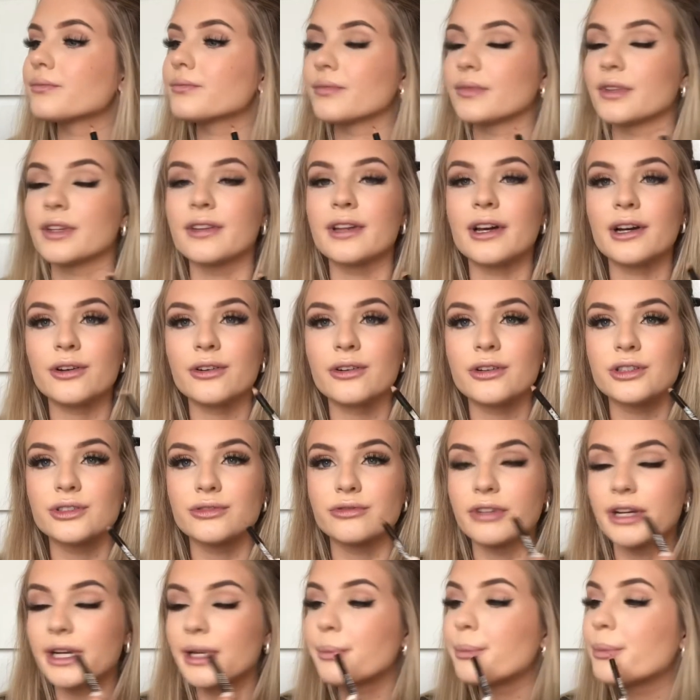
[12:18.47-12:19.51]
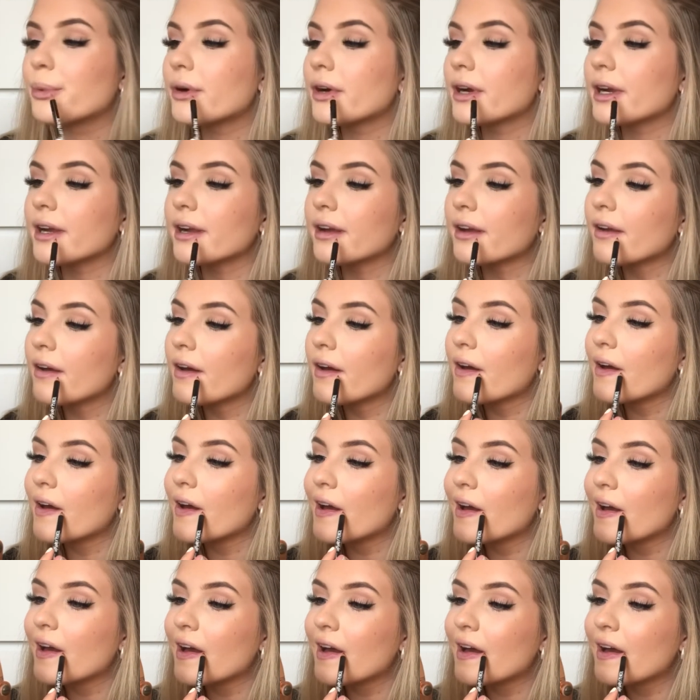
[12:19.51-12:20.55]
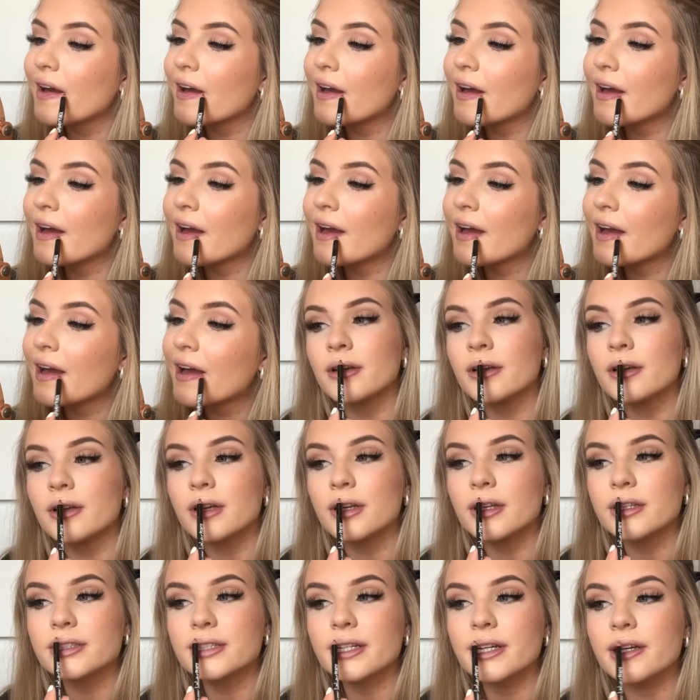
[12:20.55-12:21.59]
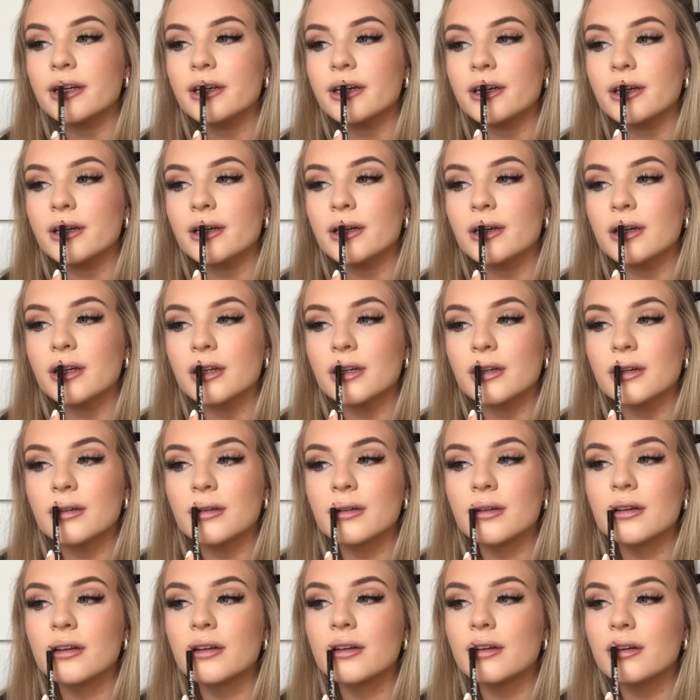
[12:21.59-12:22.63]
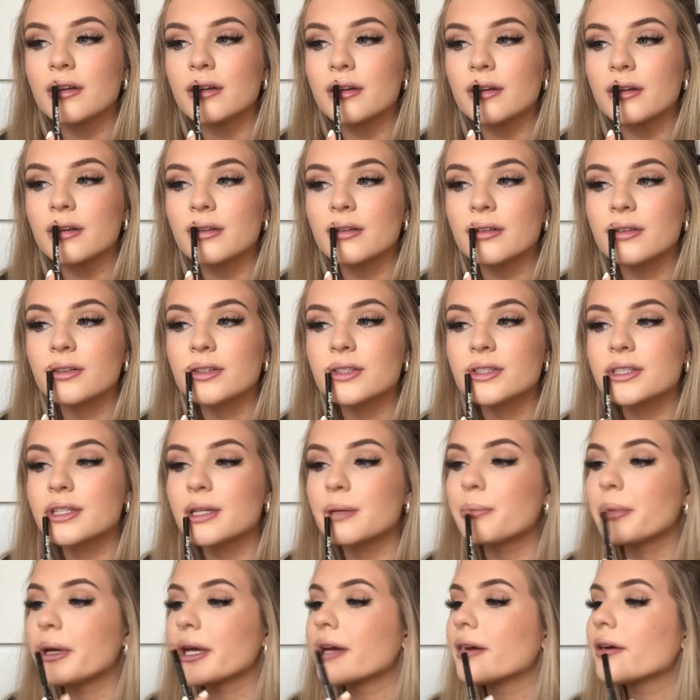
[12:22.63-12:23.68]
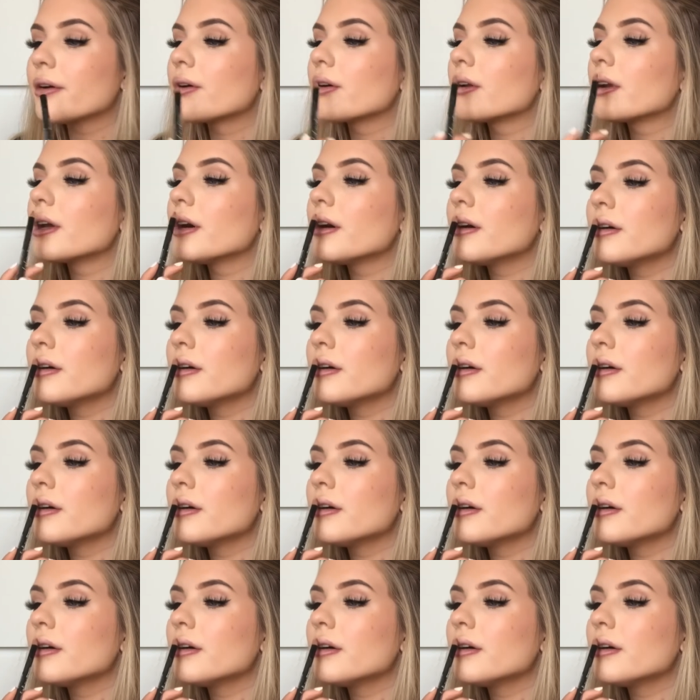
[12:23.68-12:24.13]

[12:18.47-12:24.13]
That colour's really pretty. It's like a dusky pink colour.